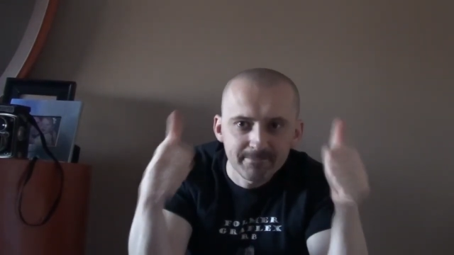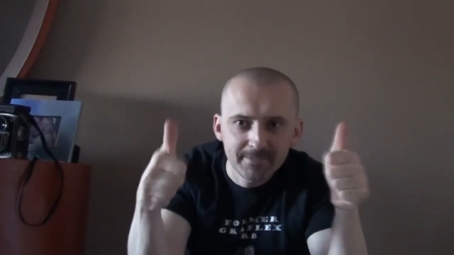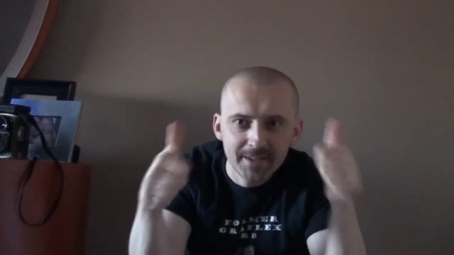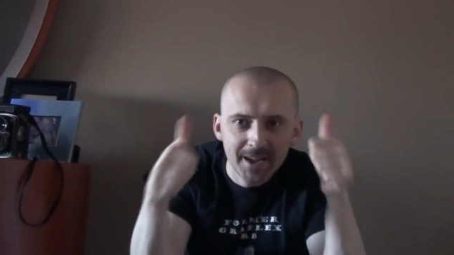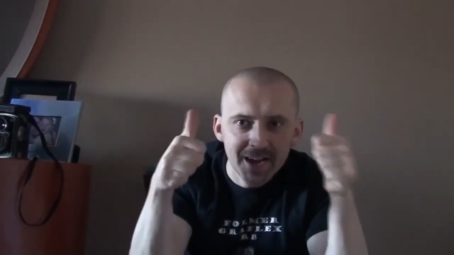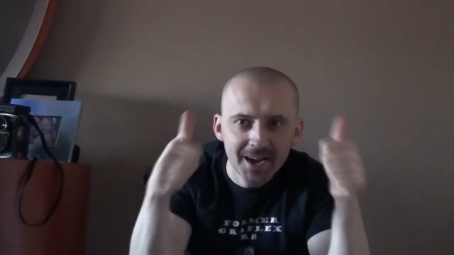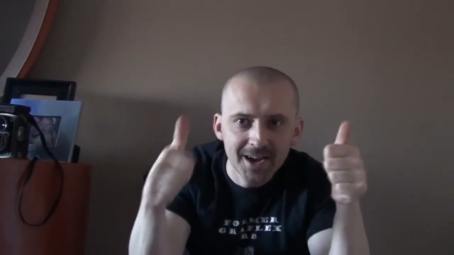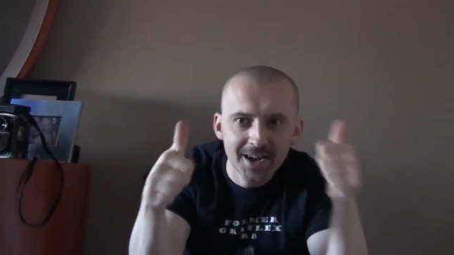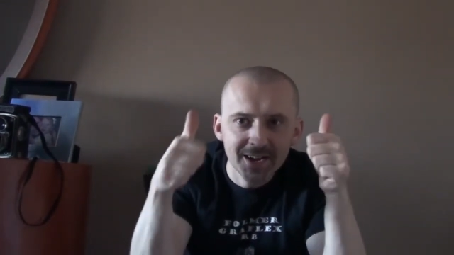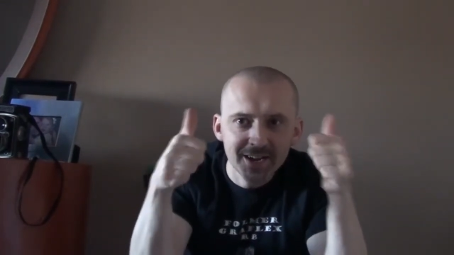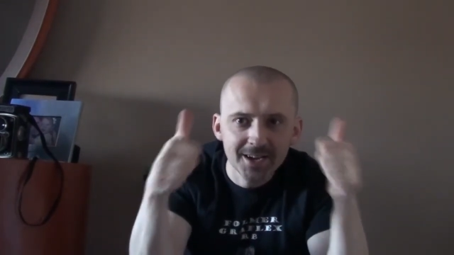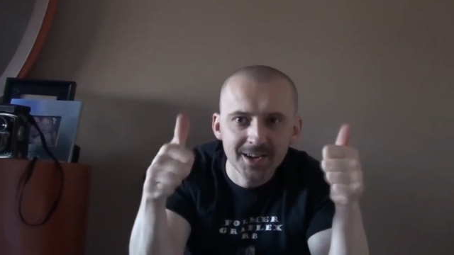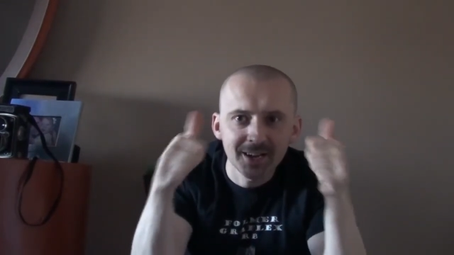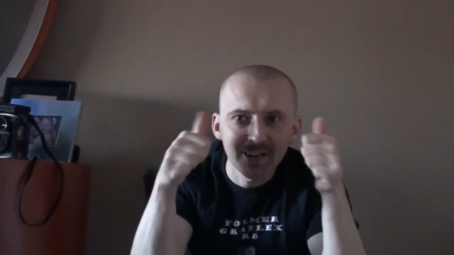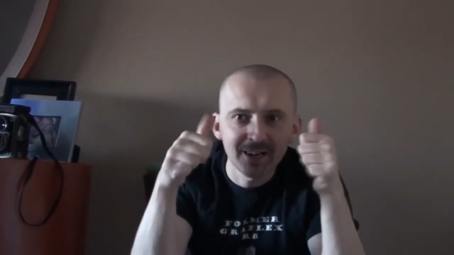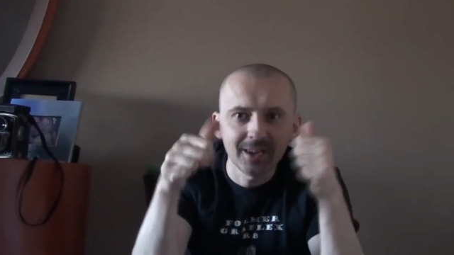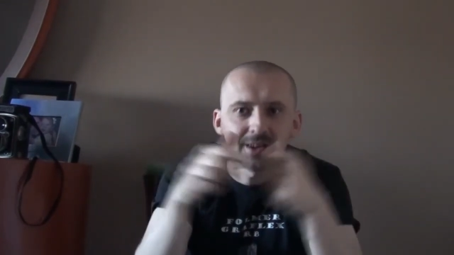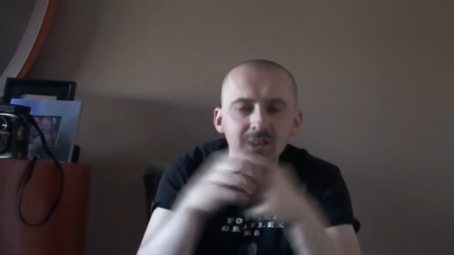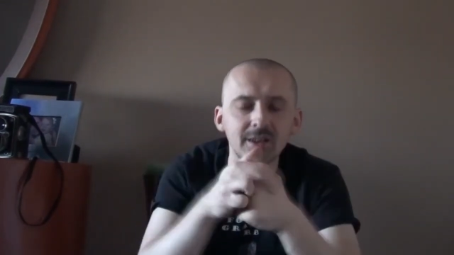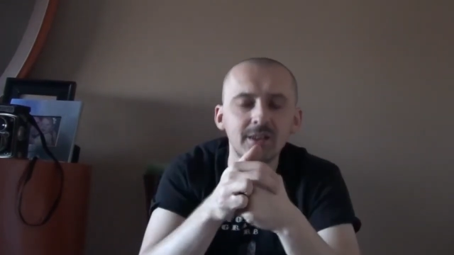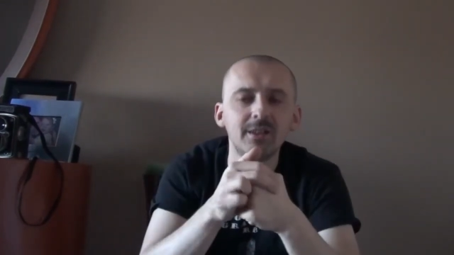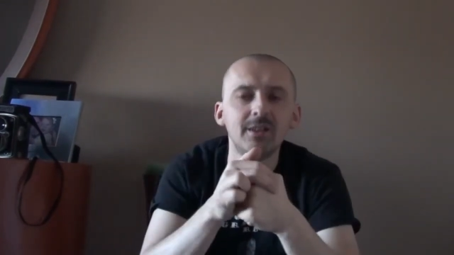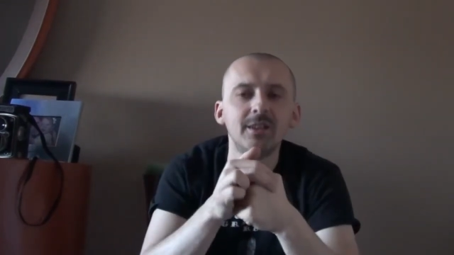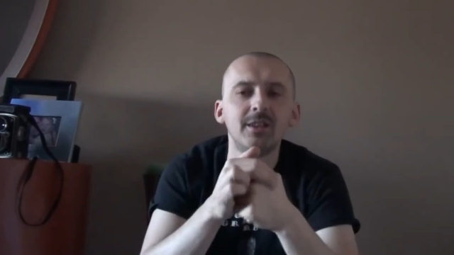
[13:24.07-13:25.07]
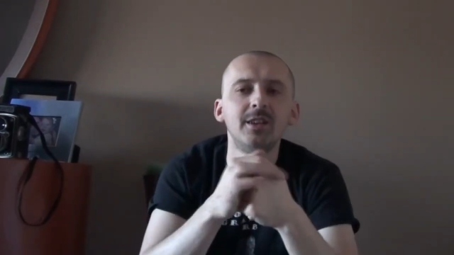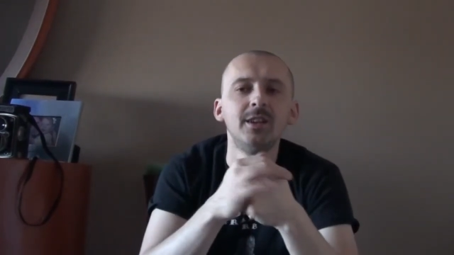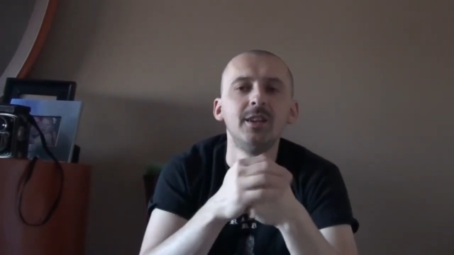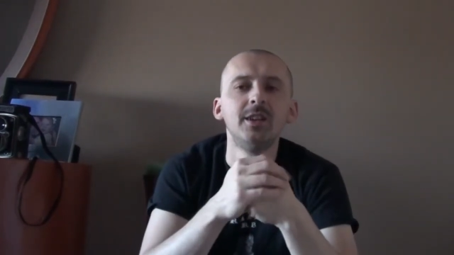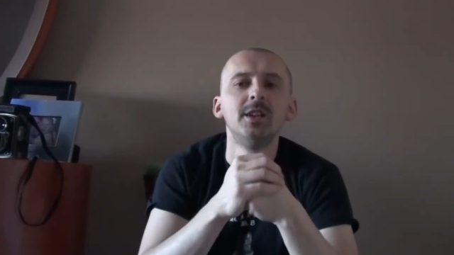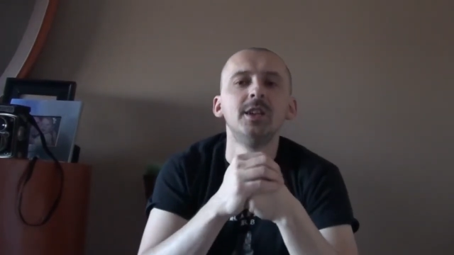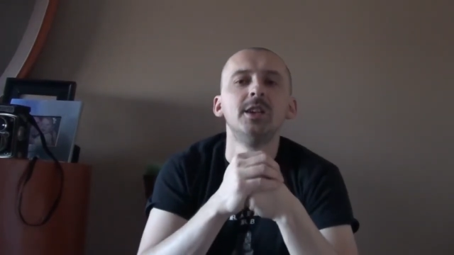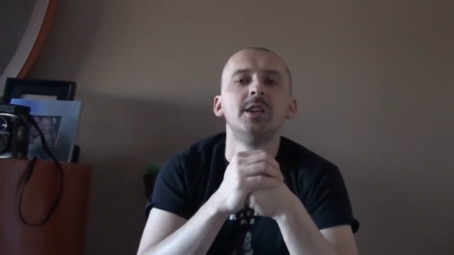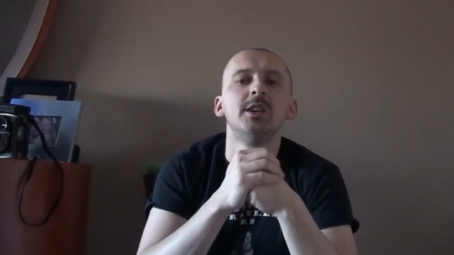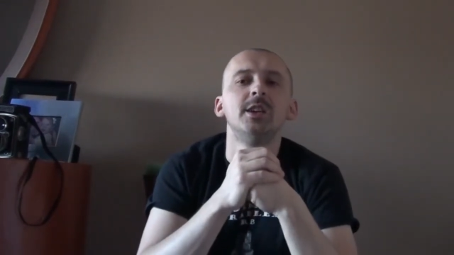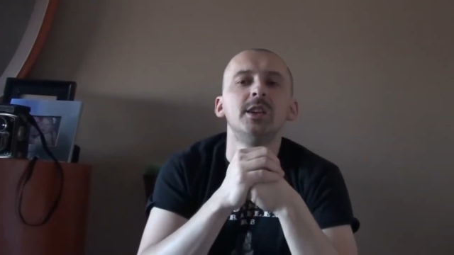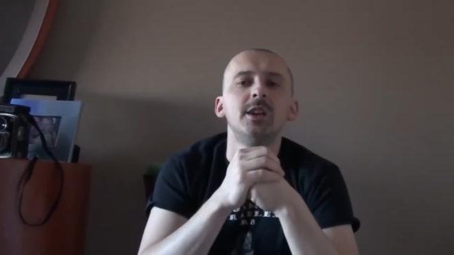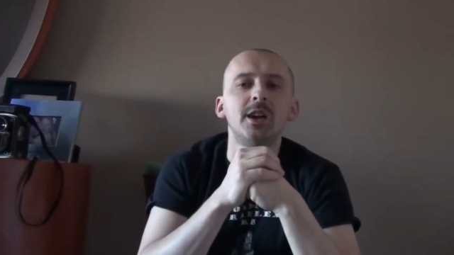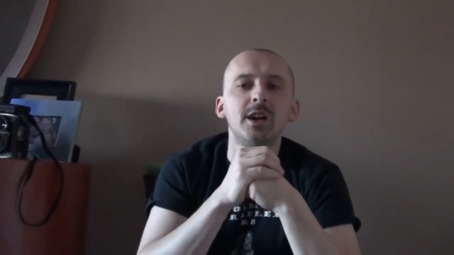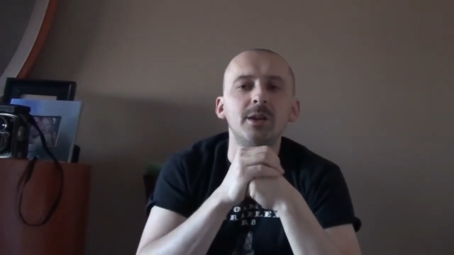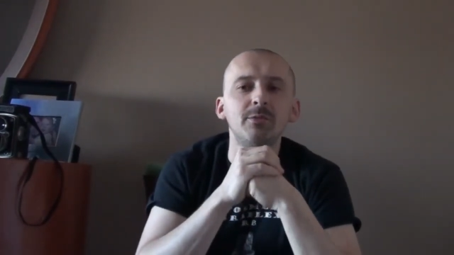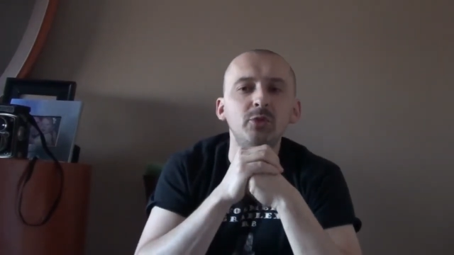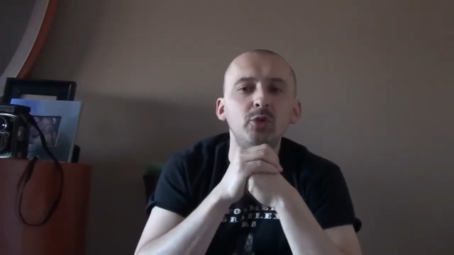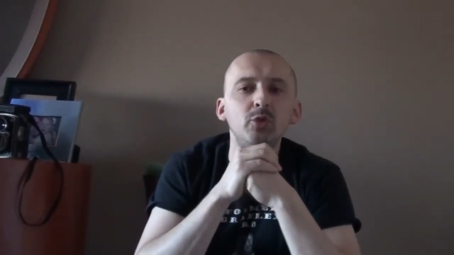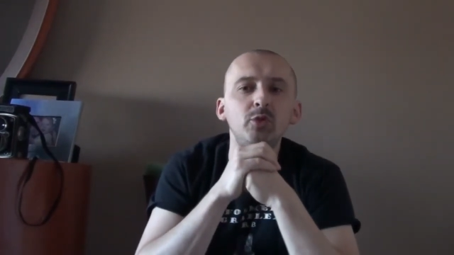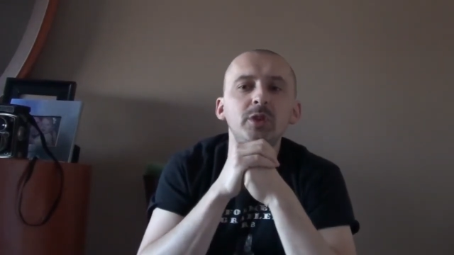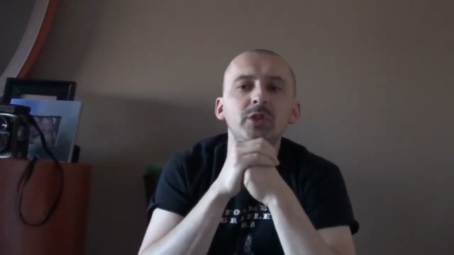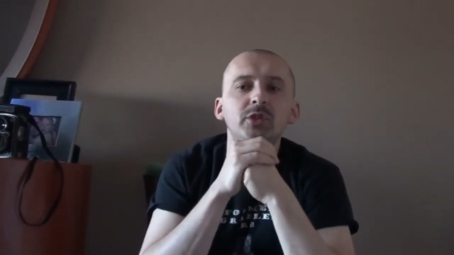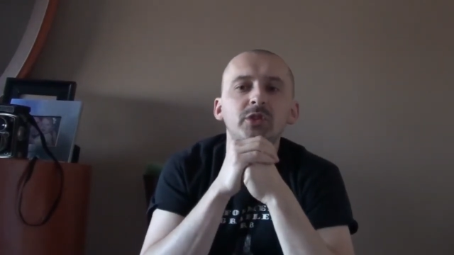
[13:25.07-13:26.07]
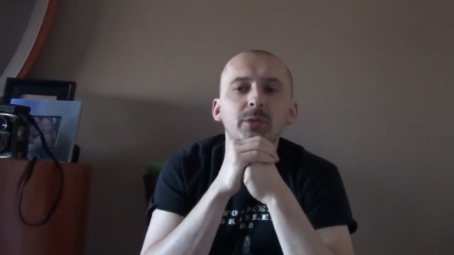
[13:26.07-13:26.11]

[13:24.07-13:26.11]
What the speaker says: Yay! I'm doing